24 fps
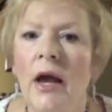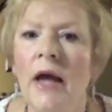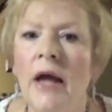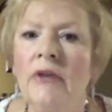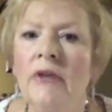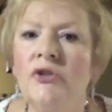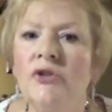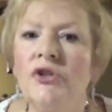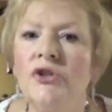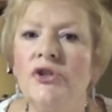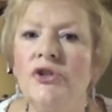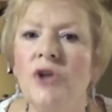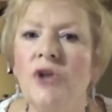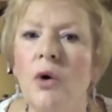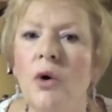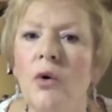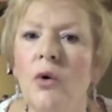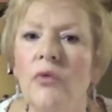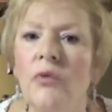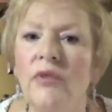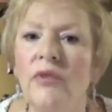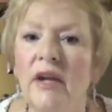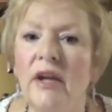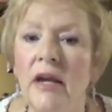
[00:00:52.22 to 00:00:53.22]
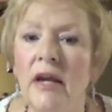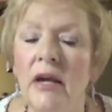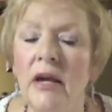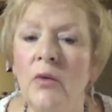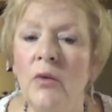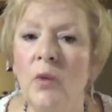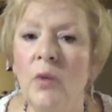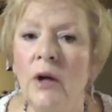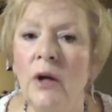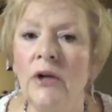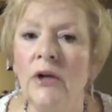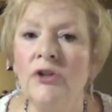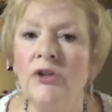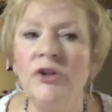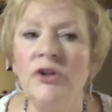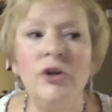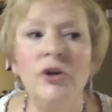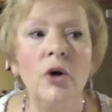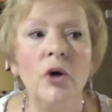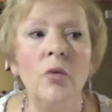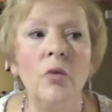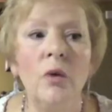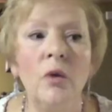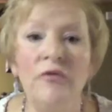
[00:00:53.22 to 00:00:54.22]
So the king wanted to
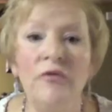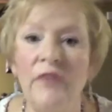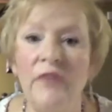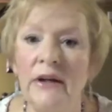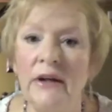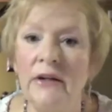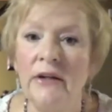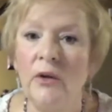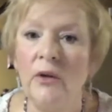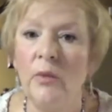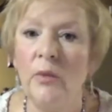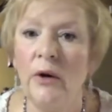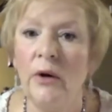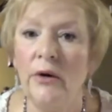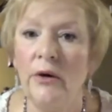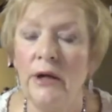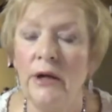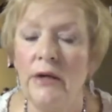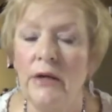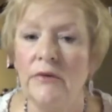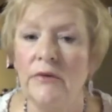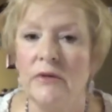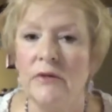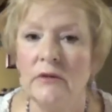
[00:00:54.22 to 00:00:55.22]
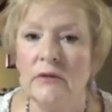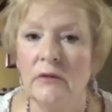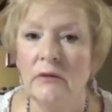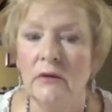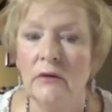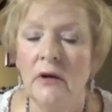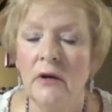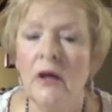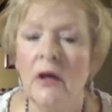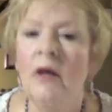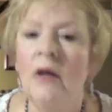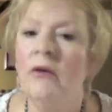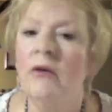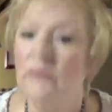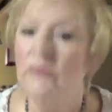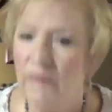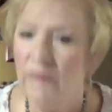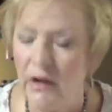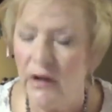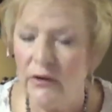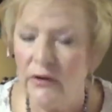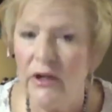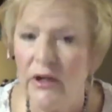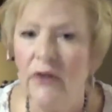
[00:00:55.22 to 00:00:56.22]
know, well, find out where he is.
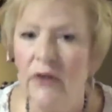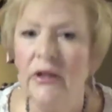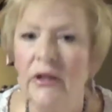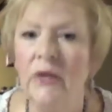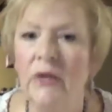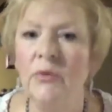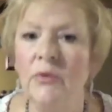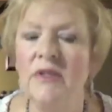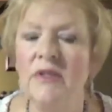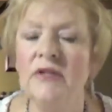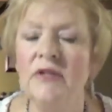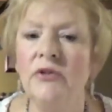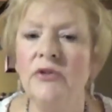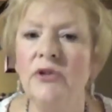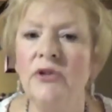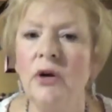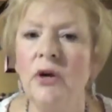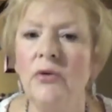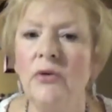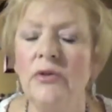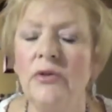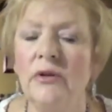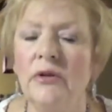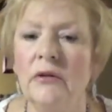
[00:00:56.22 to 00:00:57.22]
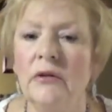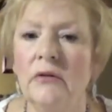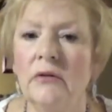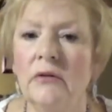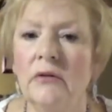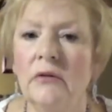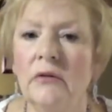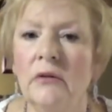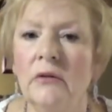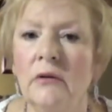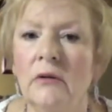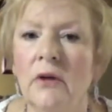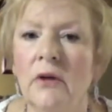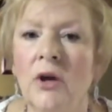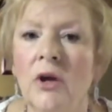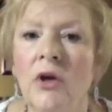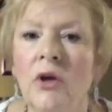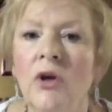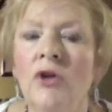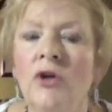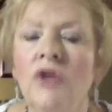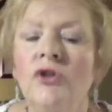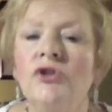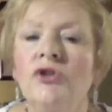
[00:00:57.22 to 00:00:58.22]
Found out he was in Dothan.
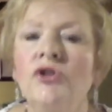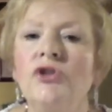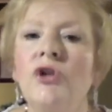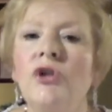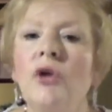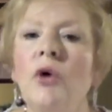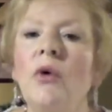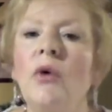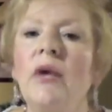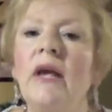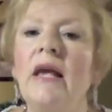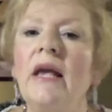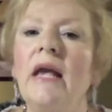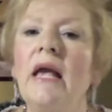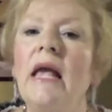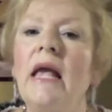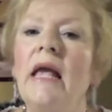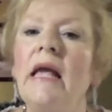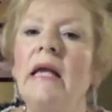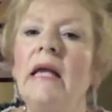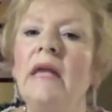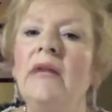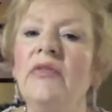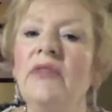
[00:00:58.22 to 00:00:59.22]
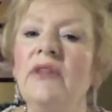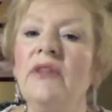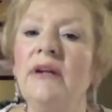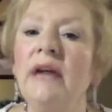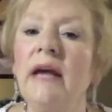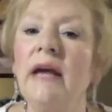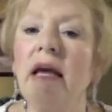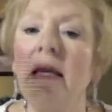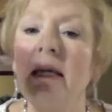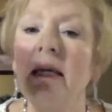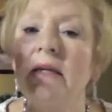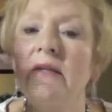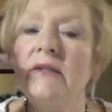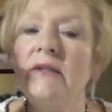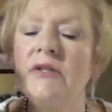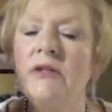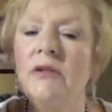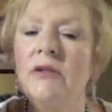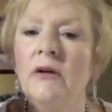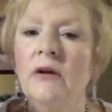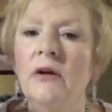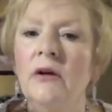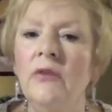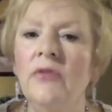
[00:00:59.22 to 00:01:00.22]
So in the night,
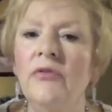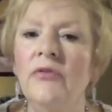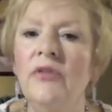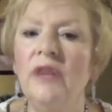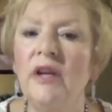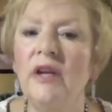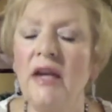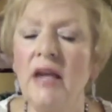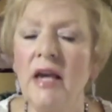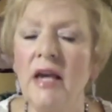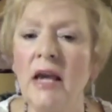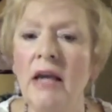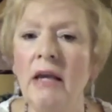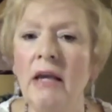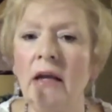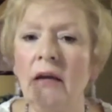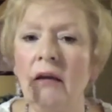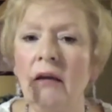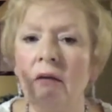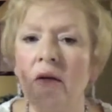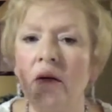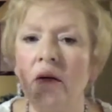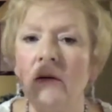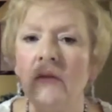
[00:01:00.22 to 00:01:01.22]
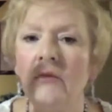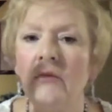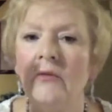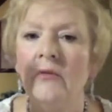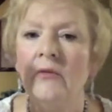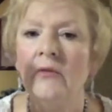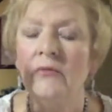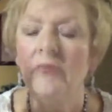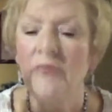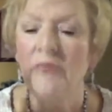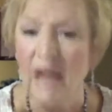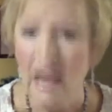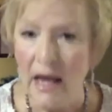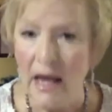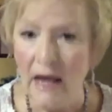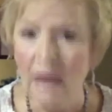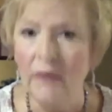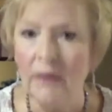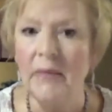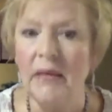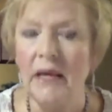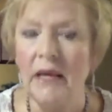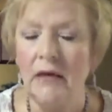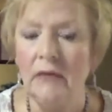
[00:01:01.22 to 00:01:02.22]
the king, the
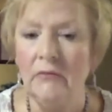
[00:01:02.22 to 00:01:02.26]
enemy,